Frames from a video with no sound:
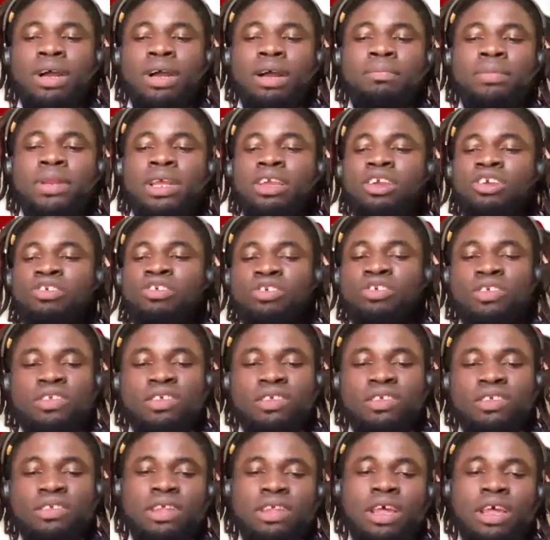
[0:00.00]
application
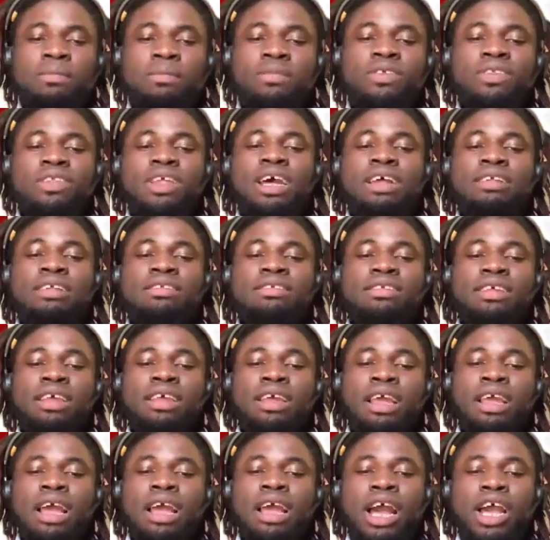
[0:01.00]
systems that
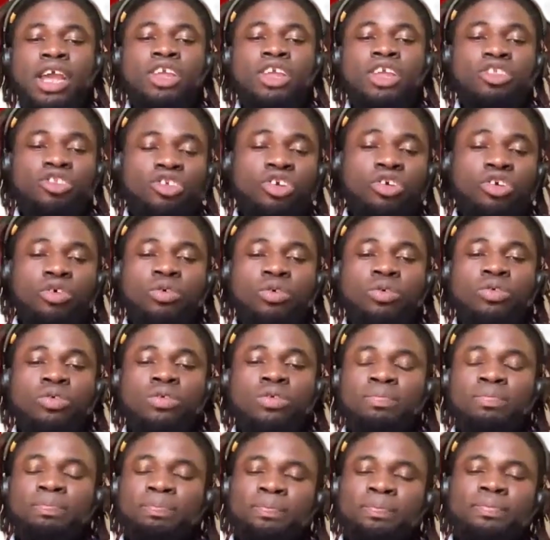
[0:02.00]
are in
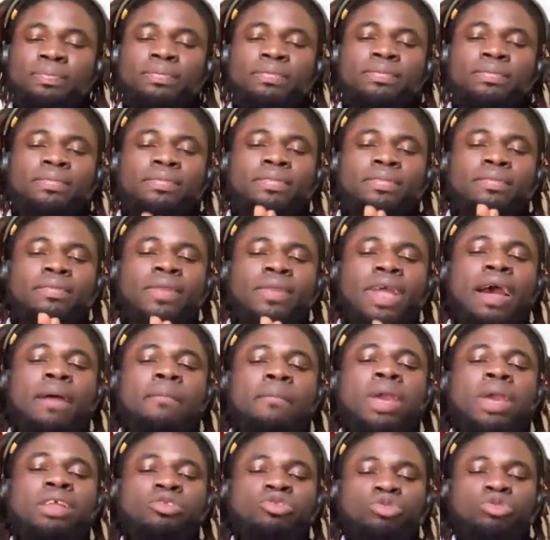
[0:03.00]
use
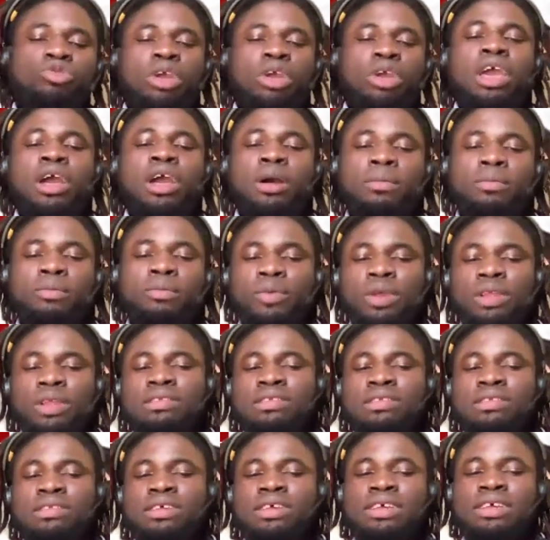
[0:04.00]
are meant to help with
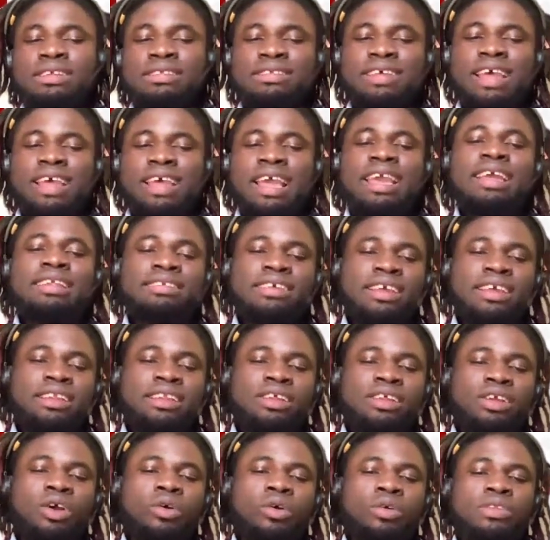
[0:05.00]

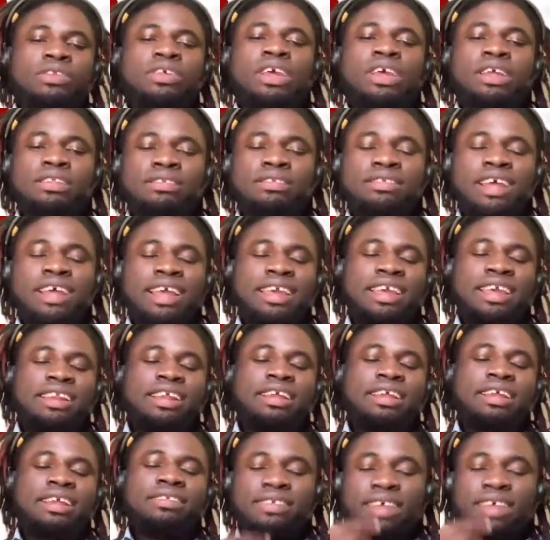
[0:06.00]
targeted content,
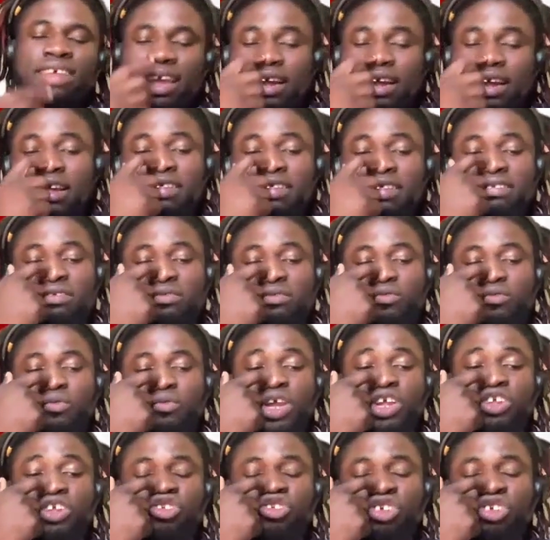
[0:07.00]
targeted
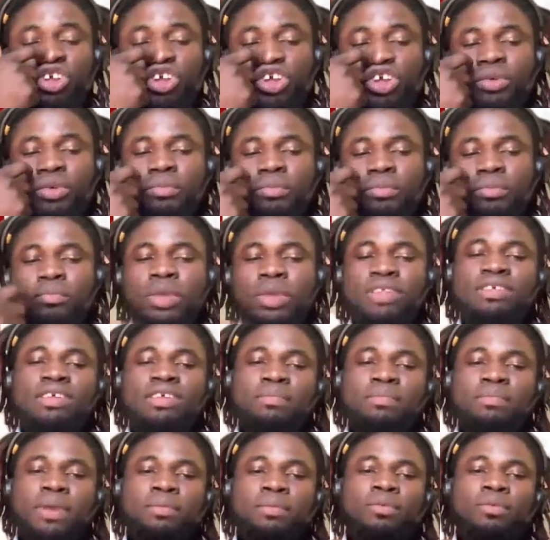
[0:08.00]
reach,
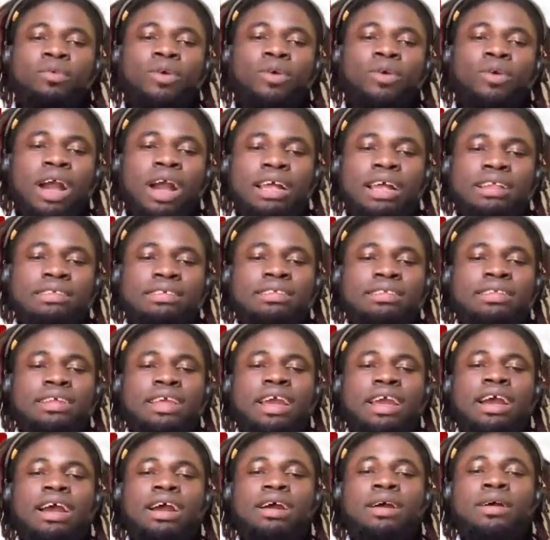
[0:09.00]
meeting people at
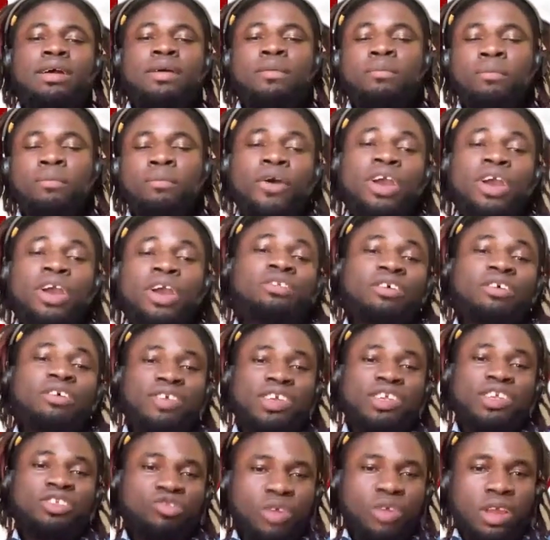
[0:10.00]
their point of
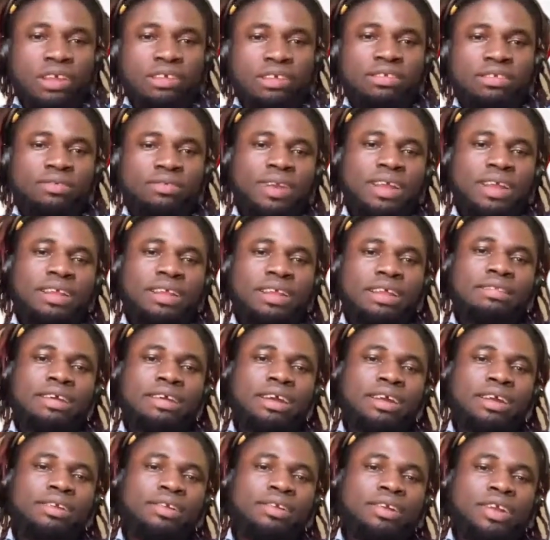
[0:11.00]
interest rather
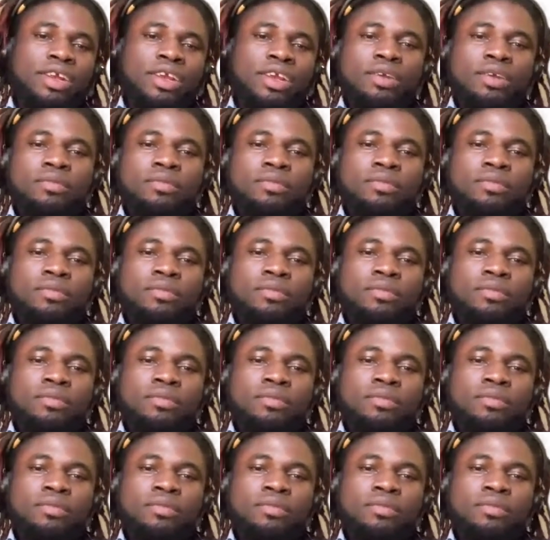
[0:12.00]
than